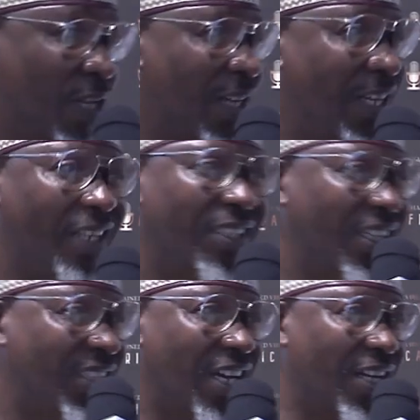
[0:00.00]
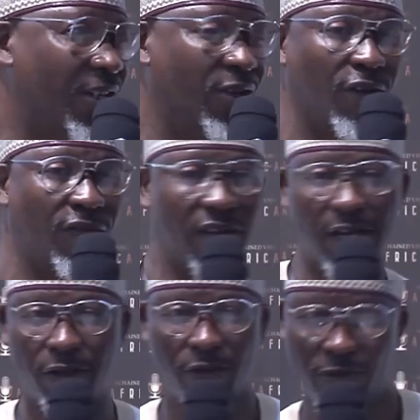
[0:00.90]
that that's exactly not your
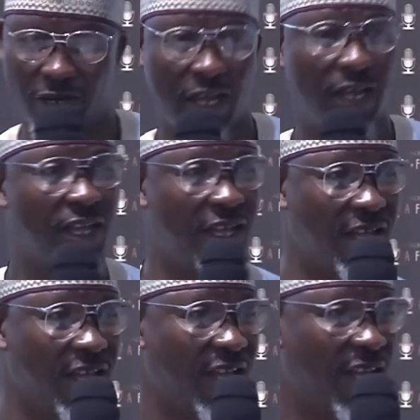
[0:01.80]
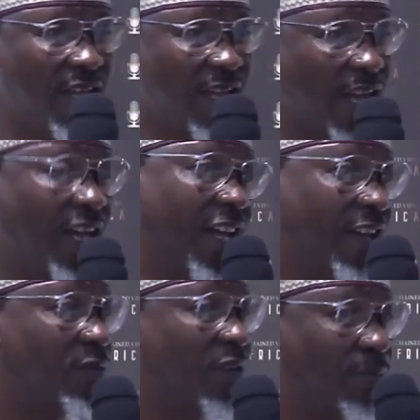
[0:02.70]
father or your mother. And
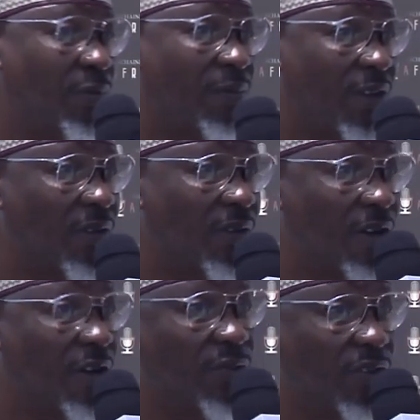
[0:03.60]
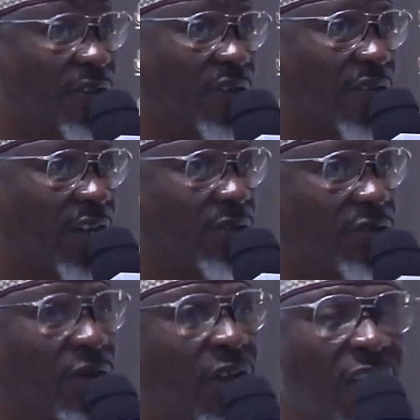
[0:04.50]
that's what the public office offer you.
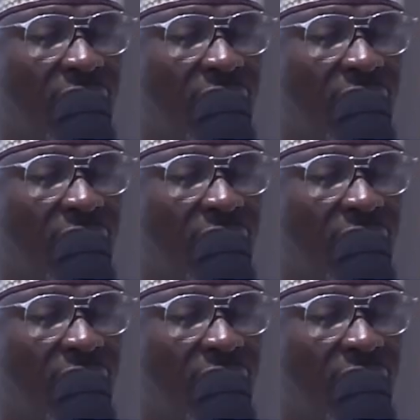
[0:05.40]
So